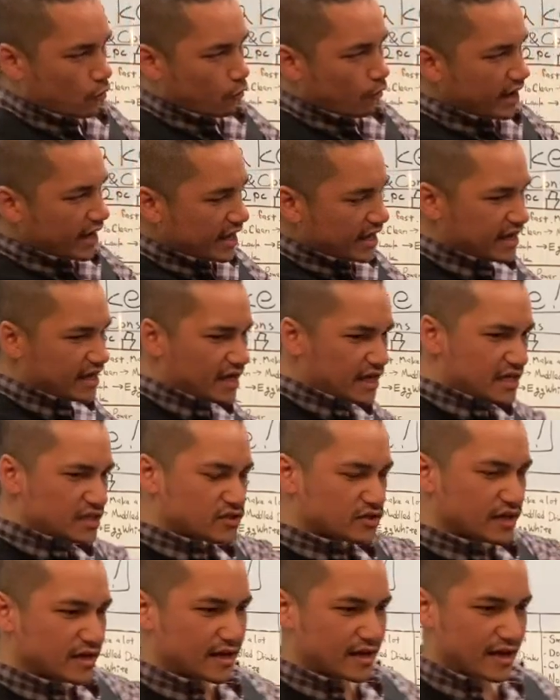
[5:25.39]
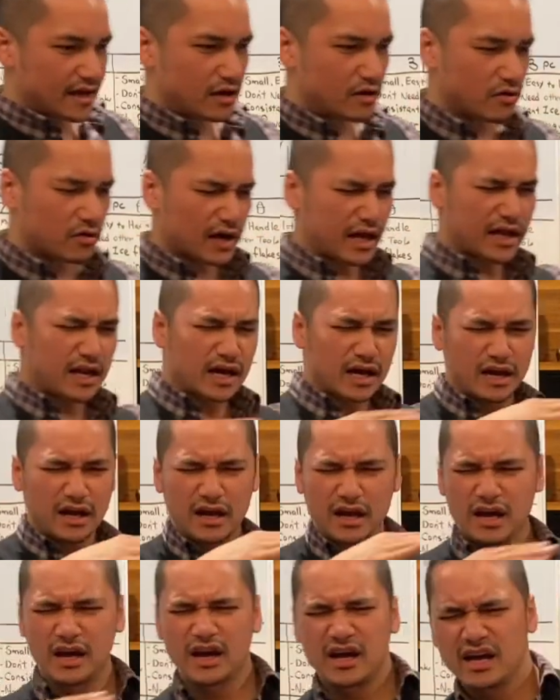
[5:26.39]
ways, like it'll gonna,
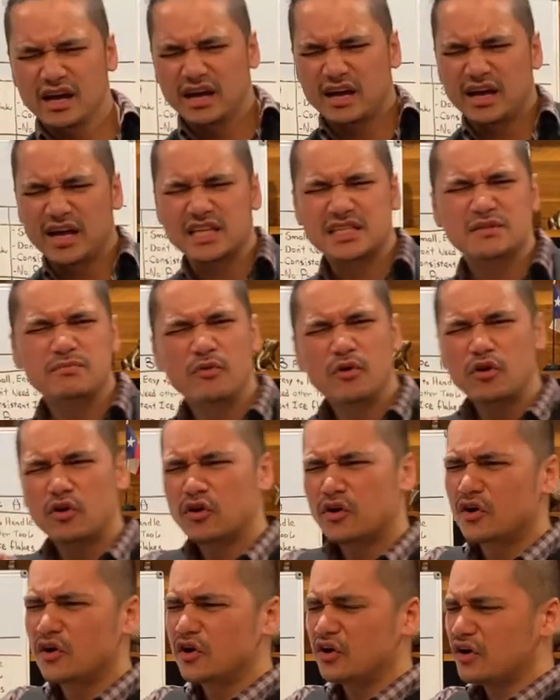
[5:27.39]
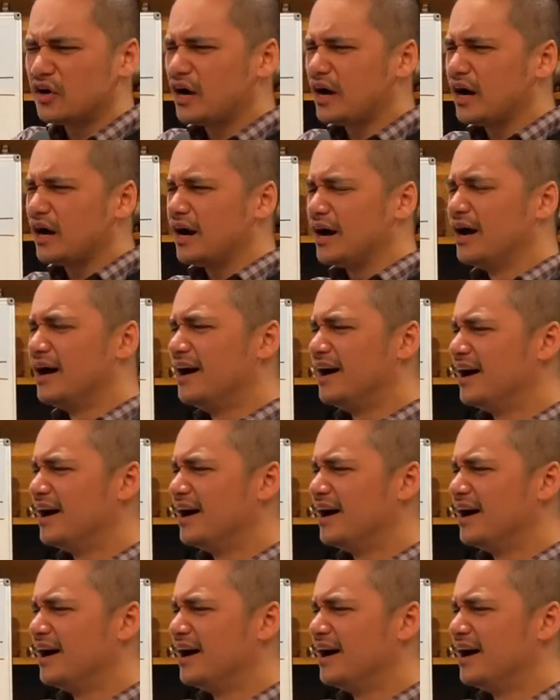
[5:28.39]
it's more uh,